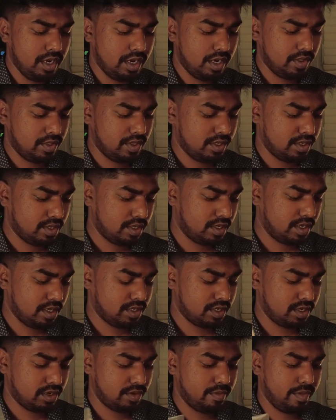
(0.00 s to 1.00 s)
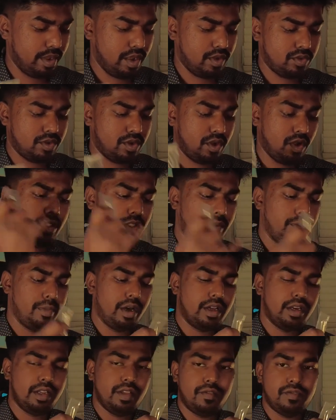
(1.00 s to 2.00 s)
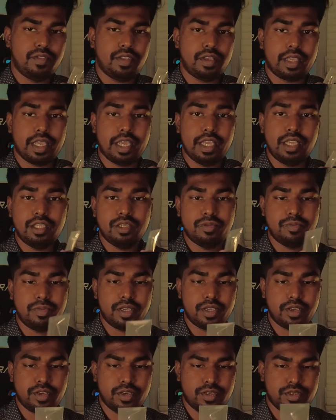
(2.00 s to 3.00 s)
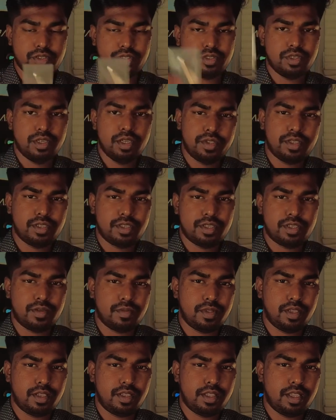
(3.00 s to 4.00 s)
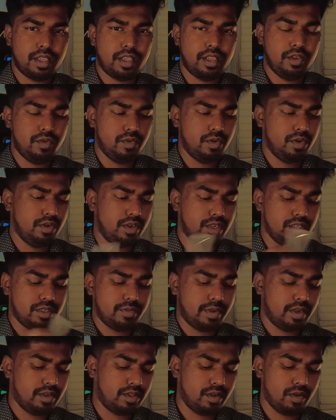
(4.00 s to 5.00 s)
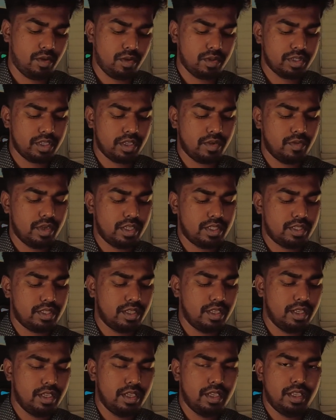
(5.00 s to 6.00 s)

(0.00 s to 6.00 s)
Now this doesn't mount on the body of the cage because this is something that you would dismount the whole thing with.